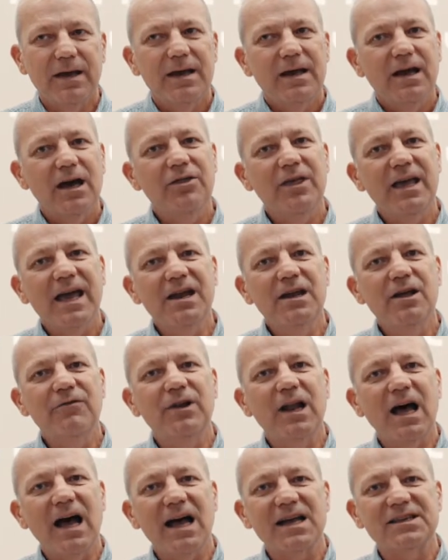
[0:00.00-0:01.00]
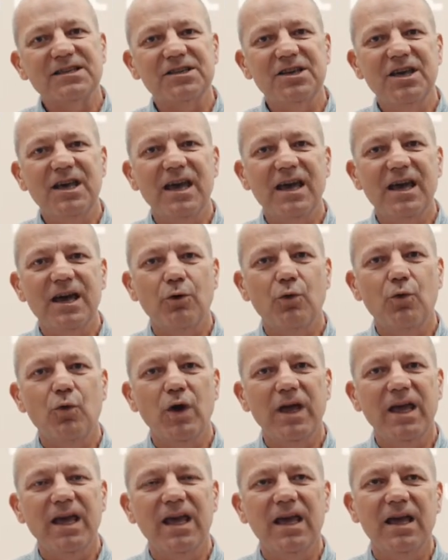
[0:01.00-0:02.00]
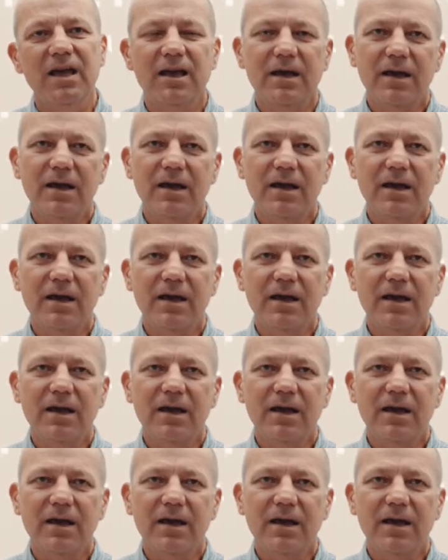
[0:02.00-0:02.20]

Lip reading: At the end of last year, we